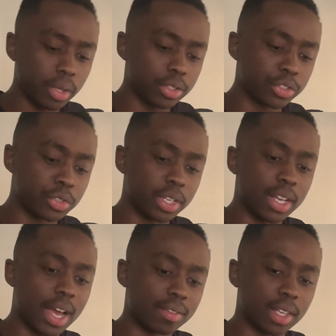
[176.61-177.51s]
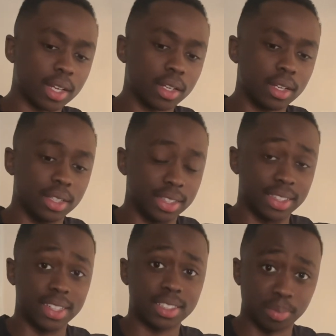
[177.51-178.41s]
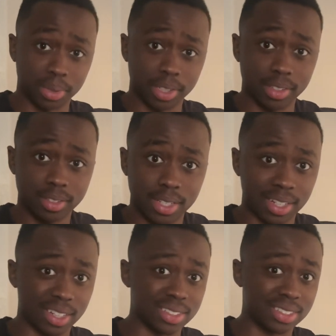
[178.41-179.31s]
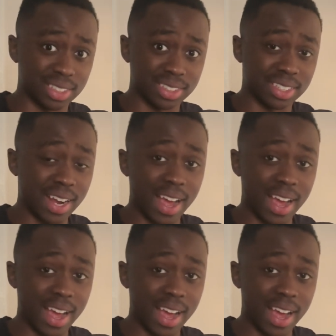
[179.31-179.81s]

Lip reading: So you need to have that discipline and that consistent